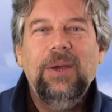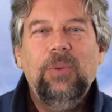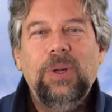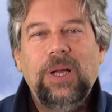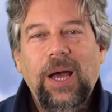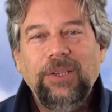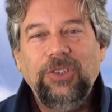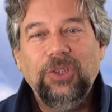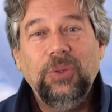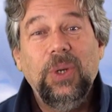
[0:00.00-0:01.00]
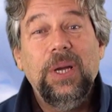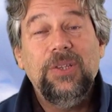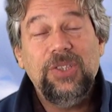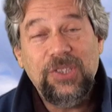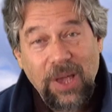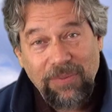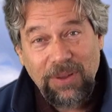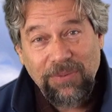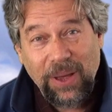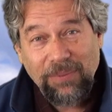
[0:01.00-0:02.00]
will cost you
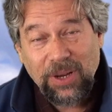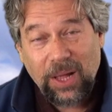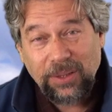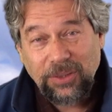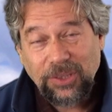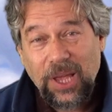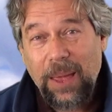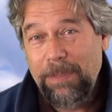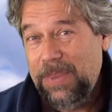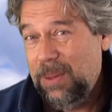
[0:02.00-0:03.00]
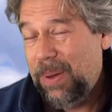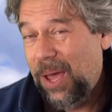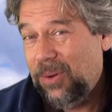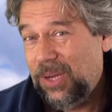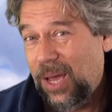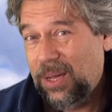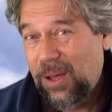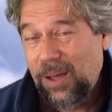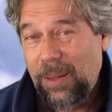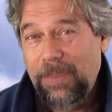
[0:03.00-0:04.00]
$75 at
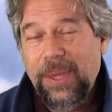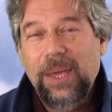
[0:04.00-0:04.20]
mipow.com.